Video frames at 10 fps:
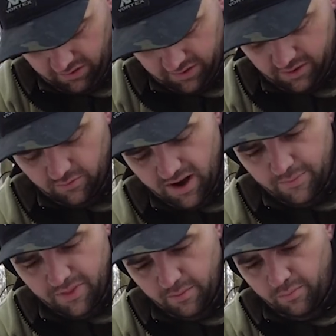and wrap
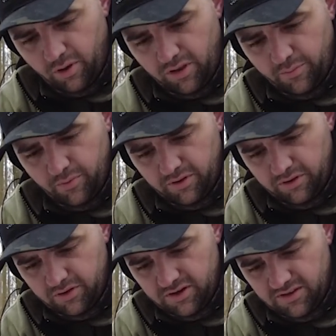that ball up really
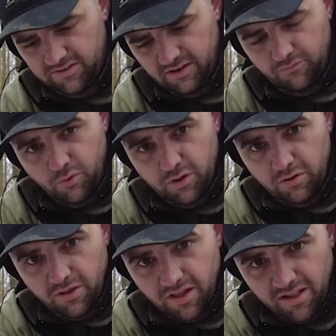good in the tin foil.